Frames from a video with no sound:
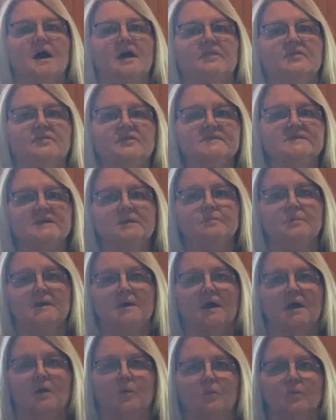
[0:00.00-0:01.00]
This can be
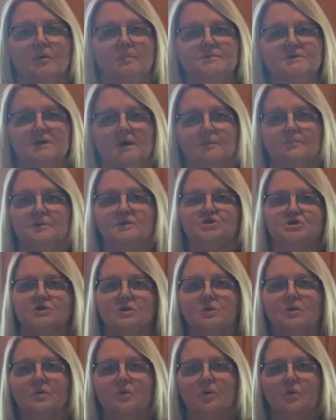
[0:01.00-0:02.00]
at room
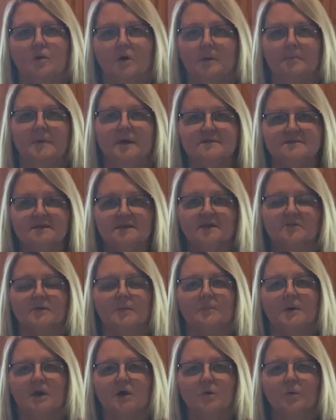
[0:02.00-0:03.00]
temperature or melted in the
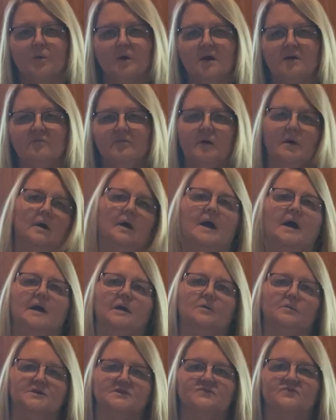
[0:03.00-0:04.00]
microwave. I
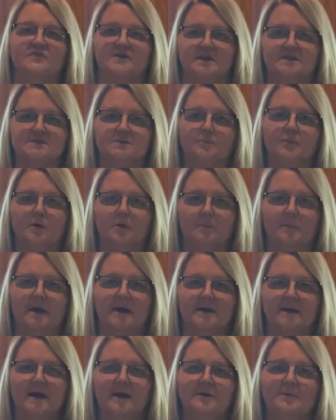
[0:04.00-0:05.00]
always forget to pull
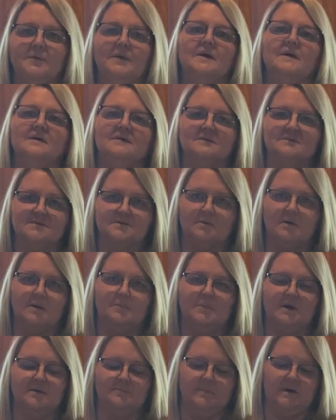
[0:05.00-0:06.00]
mine out, so I
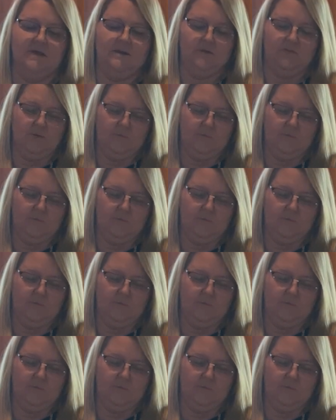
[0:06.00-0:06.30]
melt mine in the